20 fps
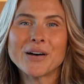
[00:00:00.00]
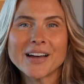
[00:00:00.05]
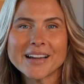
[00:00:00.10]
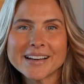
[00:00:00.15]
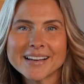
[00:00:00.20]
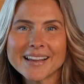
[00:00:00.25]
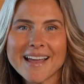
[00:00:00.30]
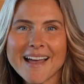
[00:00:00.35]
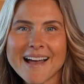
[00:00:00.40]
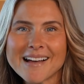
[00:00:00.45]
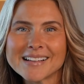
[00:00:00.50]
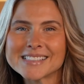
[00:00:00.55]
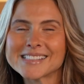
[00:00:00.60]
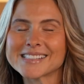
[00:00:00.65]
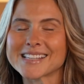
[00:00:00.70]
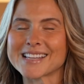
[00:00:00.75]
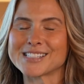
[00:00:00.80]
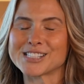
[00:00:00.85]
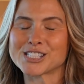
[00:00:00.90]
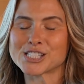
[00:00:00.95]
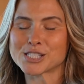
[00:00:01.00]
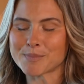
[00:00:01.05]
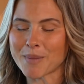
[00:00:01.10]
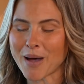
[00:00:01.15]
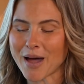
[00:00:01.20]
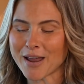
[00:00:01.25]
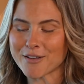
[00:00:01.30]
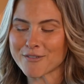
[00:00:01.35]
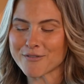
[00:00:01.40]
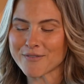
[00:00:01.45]
Podcasts and
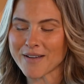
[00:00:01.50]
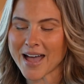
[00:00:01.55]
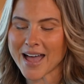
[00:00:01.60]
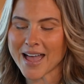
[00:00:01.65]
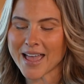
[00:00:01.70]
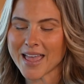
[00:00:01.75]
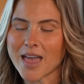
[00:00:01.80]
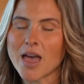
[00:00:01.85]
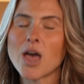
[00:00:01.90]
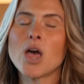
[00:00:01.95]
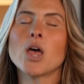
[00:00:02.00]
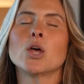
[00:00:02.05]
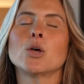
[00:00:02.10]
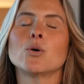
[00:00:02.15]
Spotify.